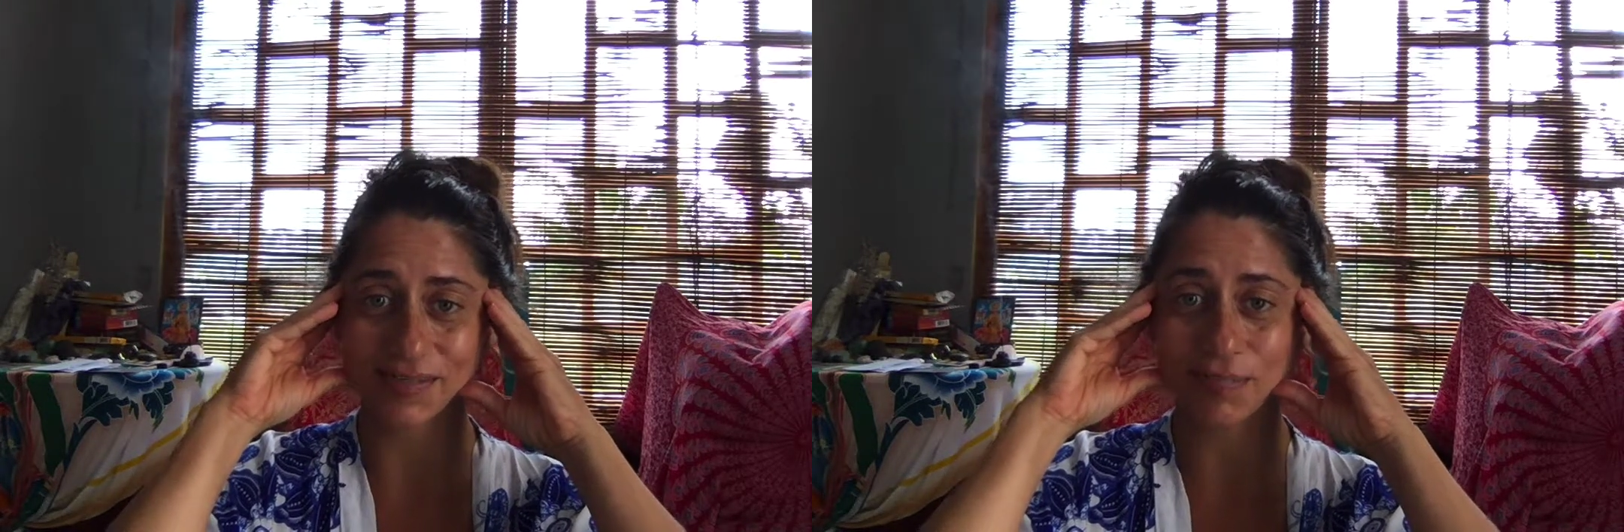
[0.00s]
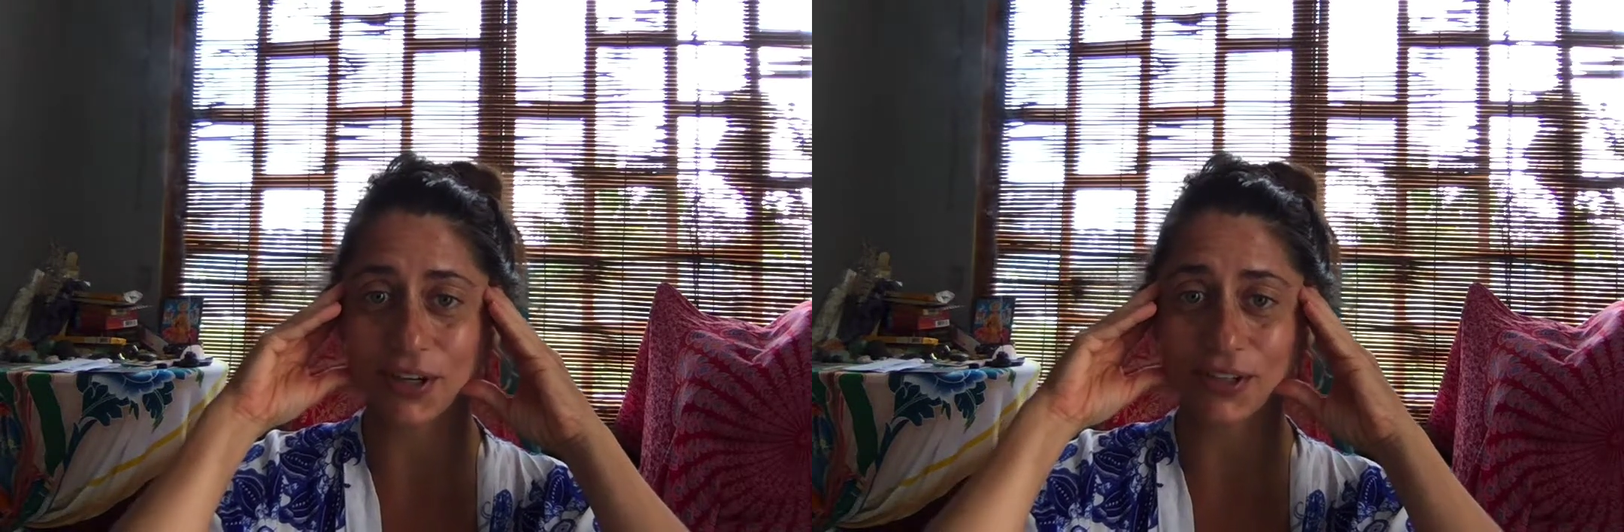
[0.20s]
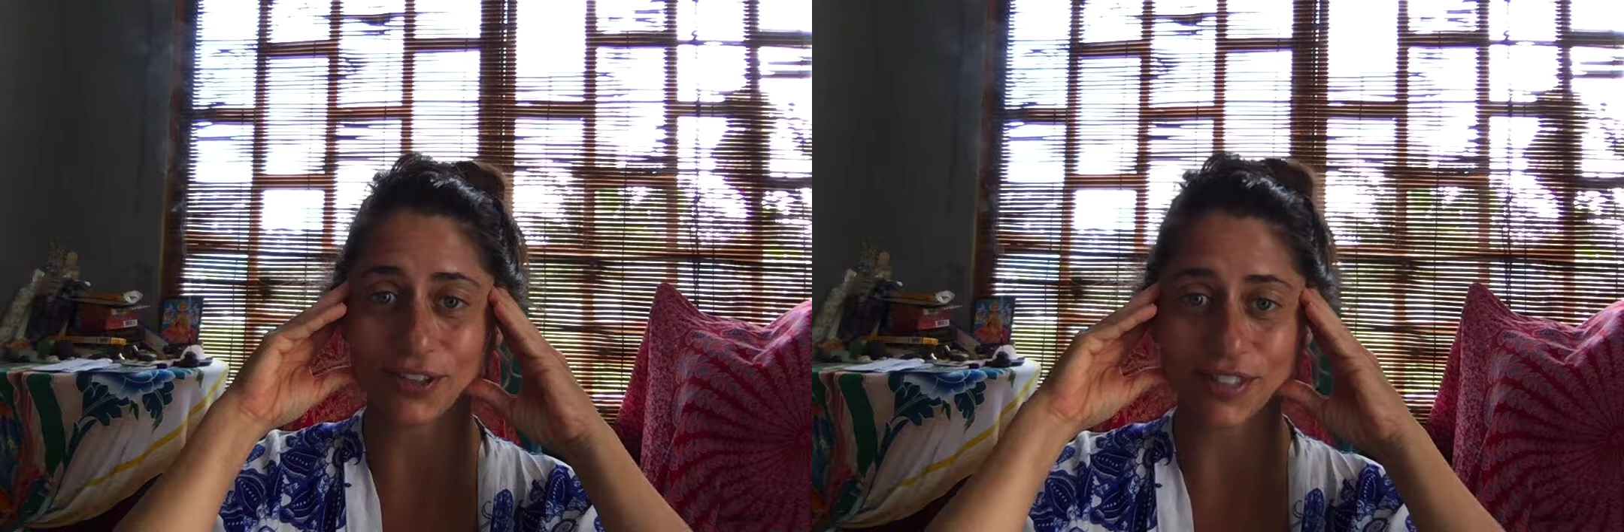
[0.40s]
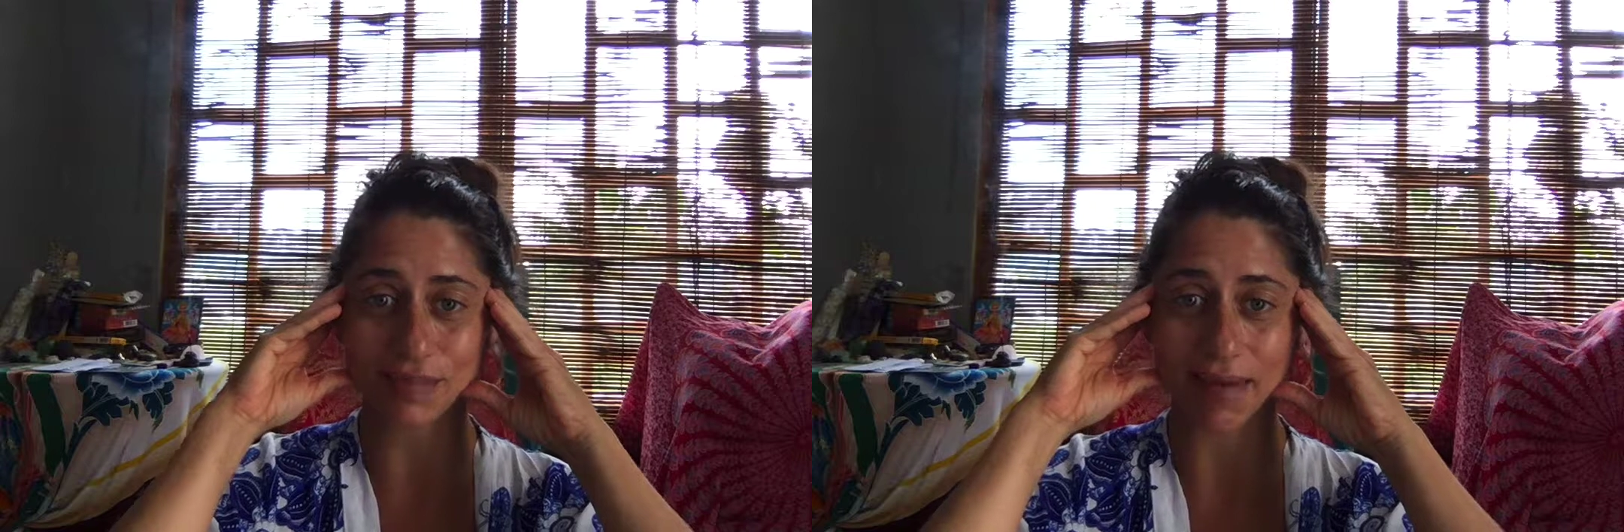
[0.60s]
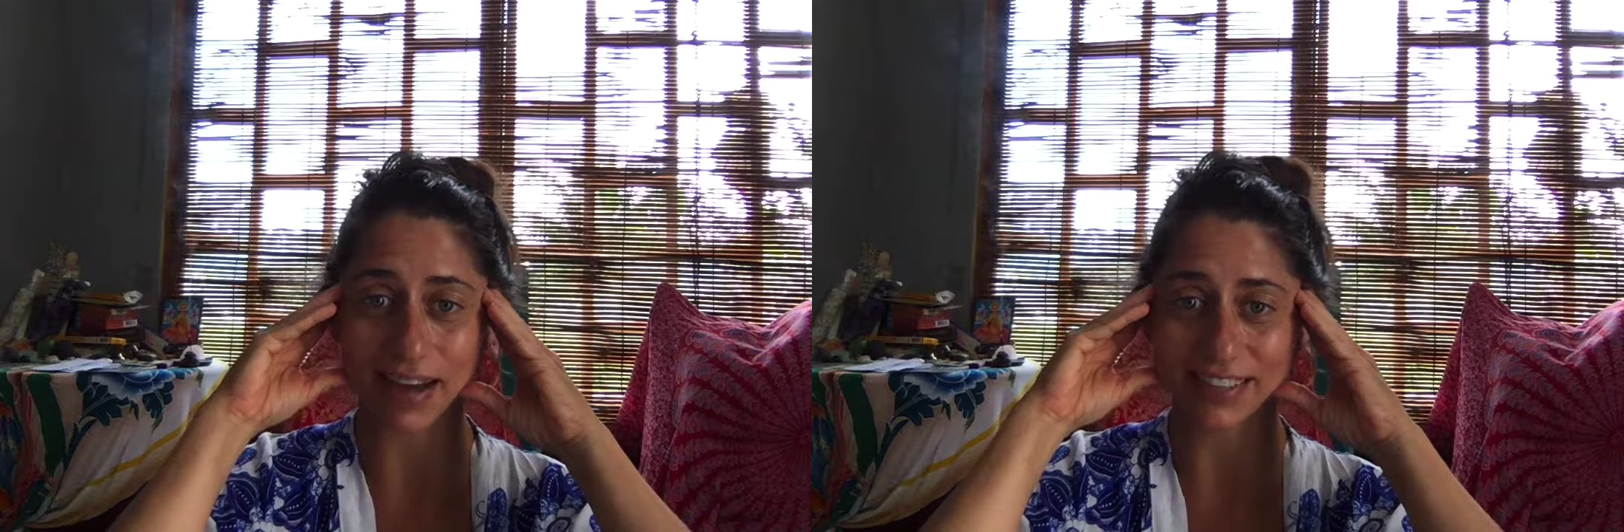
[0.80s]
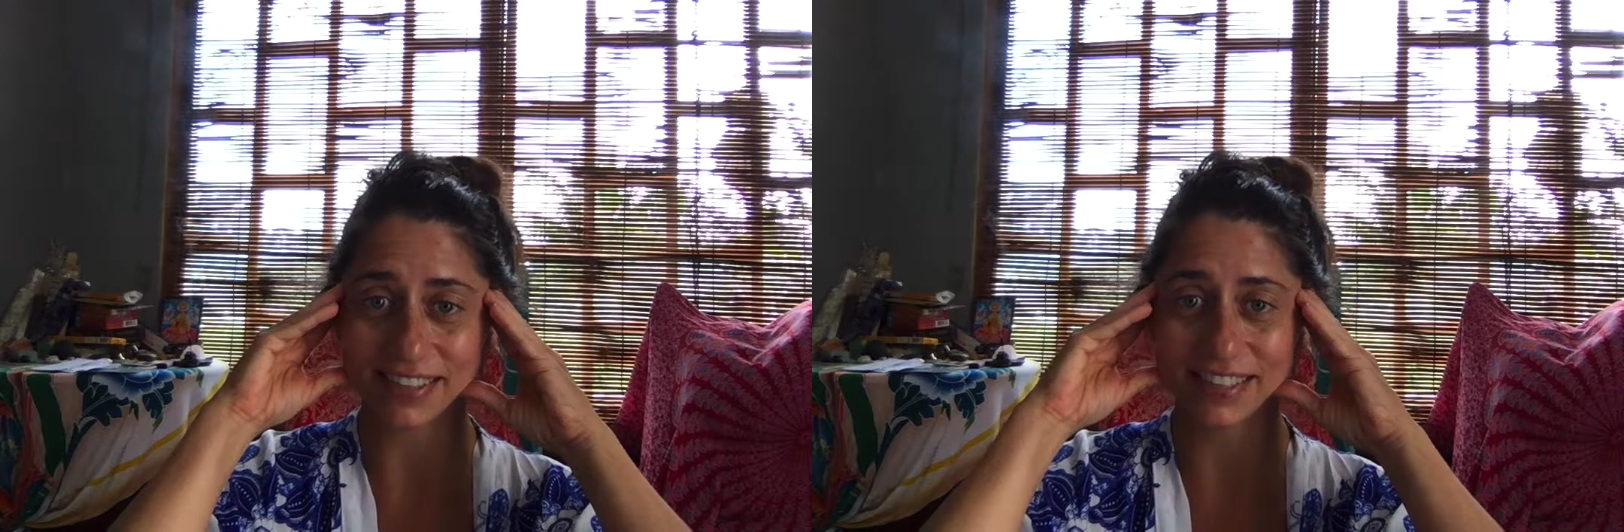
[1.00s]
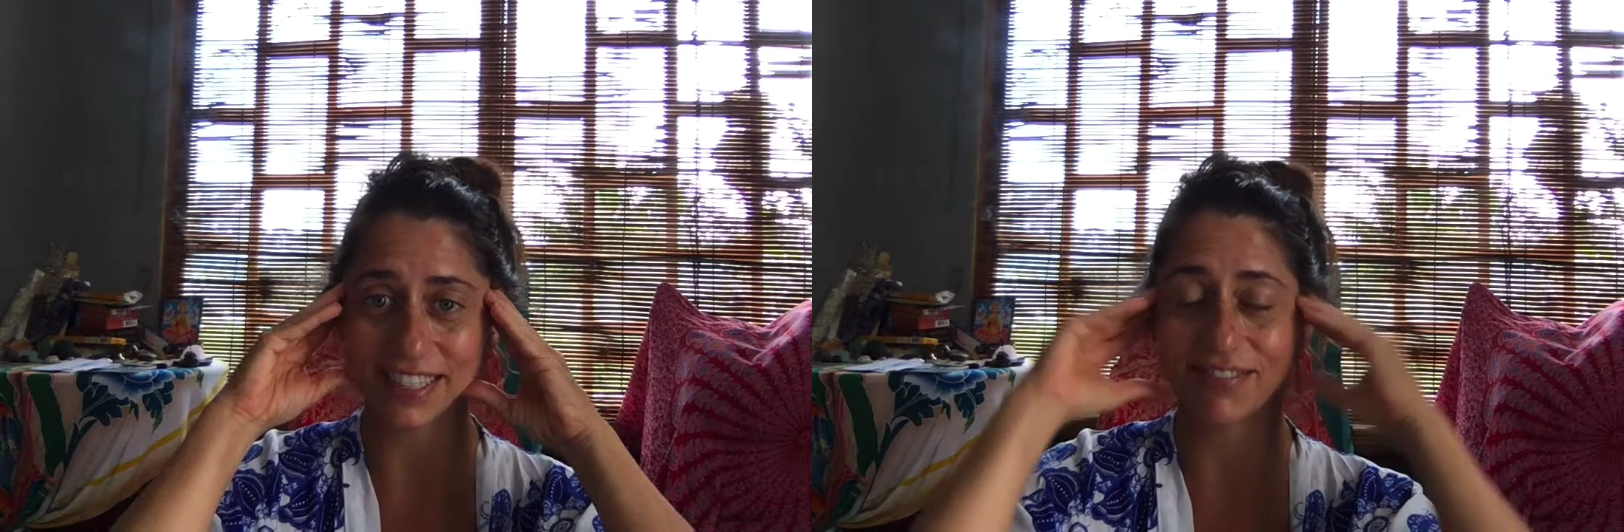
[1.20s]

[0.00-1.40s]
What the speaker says: miracles and magic,